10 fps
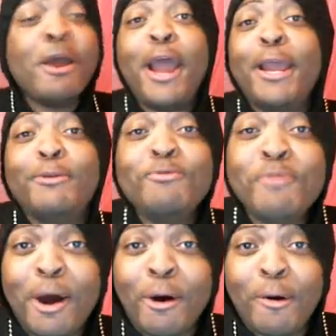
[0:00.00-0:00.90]
And you
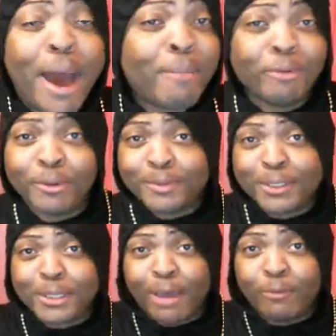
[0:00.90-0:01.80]
know, I brought them
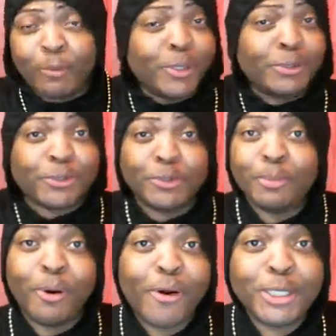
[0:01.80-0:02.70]
together. We used to do
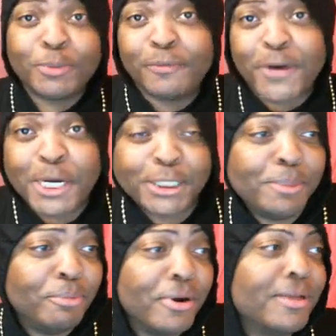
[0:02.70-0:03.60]
parties with
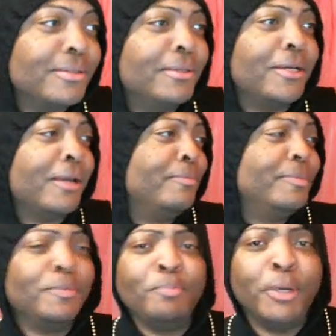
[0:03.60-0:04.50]
Foxy Brown. I was like, look at
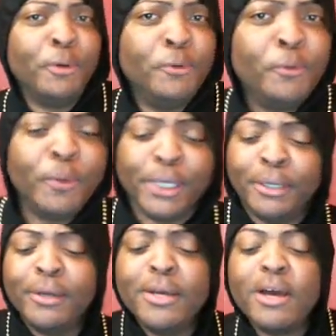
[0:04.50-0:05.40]
big old queen.
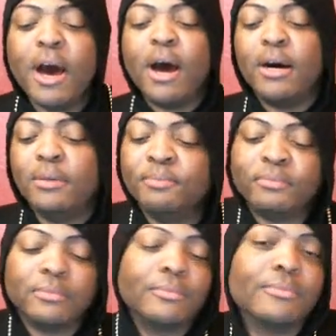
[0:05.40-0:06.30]

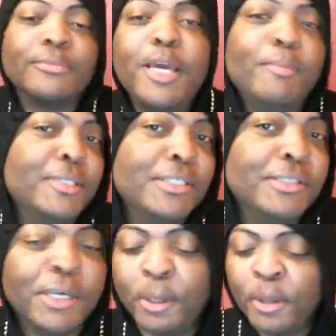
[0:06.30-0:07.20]
Hey, Mr.
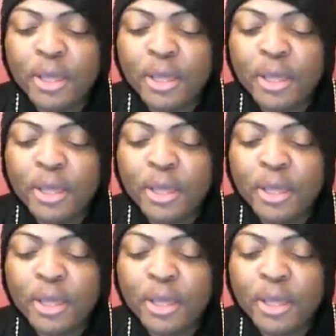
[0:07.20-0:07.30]
C.